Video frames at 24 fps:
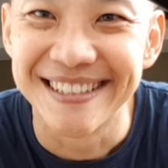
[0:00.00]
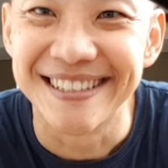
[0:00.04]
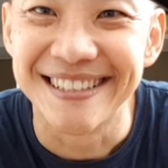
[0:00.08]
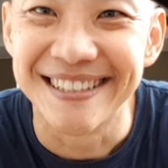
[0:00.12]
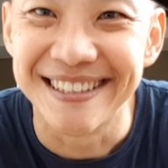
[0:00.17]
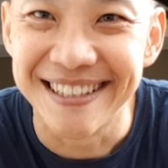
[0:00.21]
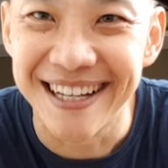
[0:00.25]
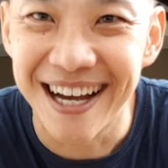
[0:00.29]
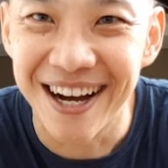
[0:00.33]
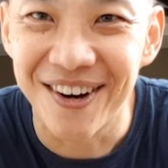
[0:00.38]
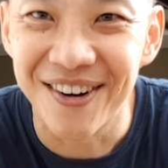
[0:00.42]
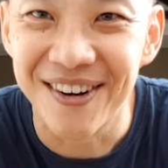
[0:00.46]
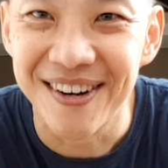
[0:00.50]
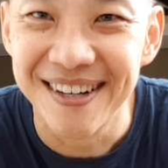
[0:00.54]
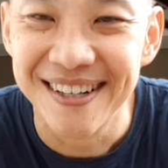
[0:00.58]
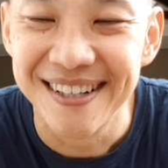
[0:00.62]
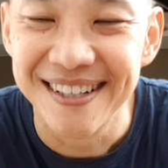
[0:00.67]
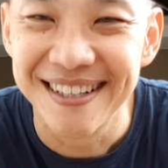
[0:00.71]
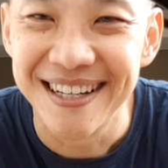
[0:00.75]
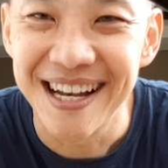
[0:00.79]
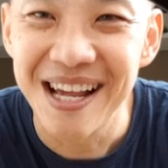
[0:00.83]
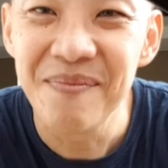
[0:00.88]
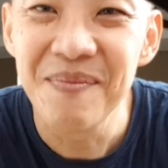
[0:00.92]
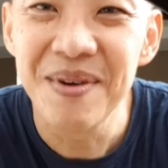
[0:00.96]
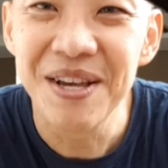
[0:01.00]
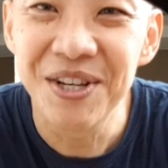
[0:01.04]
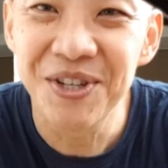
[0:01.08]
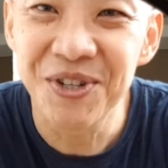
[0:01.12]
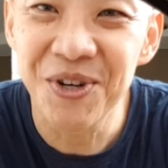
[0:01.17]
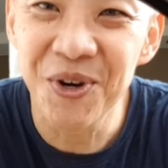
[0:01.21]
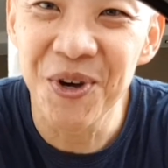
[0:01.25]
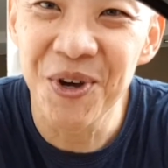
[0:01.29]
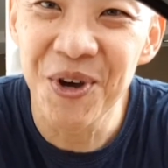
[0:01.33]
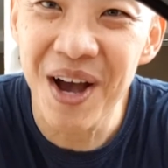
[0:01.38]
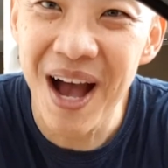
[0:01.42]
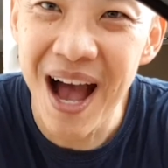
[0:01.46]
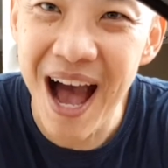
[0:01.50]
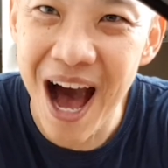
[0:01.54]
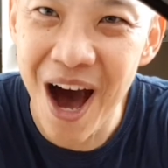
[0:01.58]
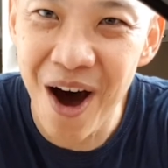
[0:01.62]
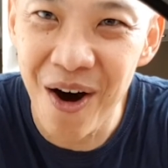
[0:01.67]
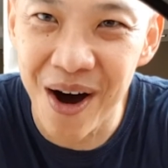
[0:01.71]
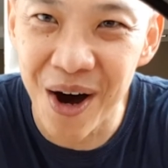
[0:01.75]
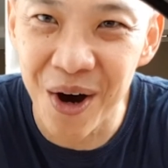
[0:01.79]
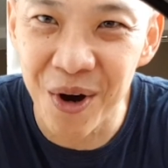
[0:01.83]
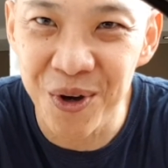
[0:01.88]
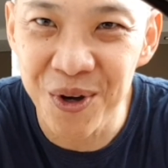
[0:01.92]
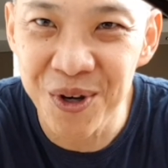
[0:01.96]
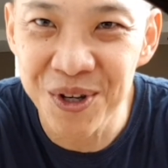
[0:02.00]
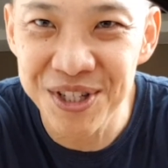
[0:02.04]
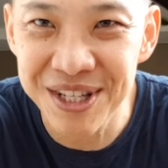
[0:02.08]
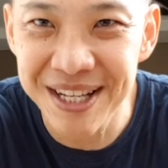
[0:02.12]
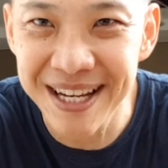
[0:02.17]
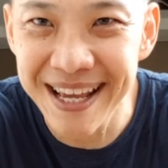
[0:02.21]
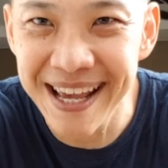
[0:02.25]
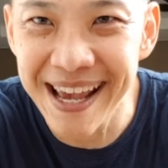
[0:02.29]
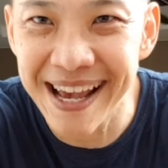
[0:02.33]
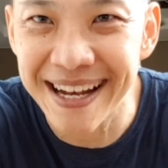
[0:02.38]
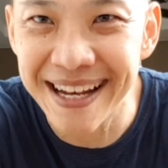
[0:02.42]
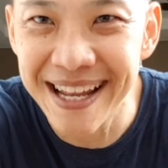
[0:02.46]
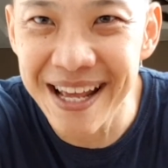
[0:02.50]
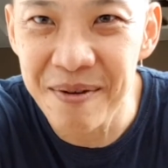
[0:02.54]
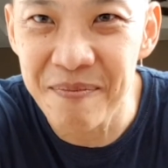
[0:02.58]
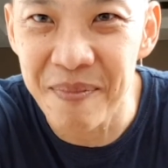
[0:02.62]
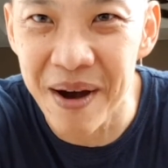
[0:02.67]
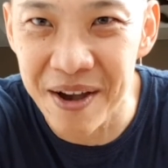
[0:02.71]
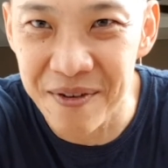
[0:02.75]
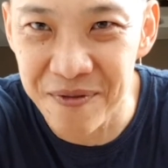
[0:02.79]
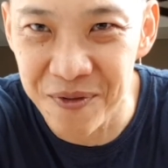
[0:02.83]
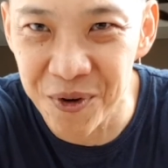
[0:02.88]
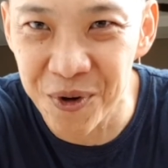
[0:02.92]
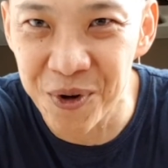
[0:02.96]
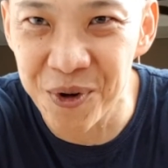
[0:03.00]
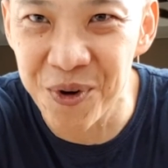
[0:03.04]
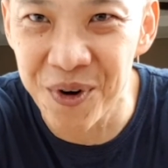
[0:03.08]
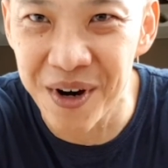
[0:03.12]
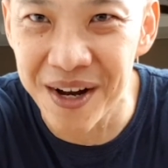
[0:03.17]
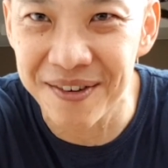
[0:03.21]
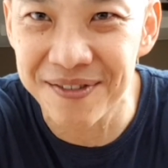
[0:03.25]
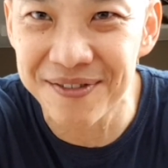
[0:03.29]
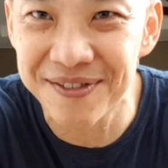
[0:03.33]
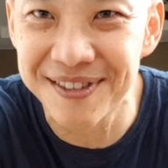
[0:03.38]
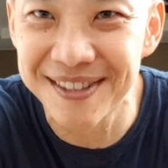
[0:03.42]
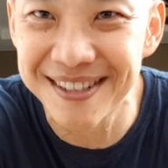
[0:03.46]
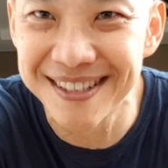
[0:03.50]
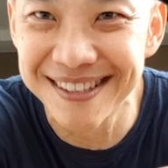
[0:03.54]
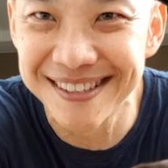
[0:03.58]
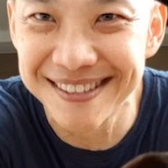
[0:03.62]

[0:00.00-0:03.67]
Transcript: Now, let me show you how I usually edit my photographs.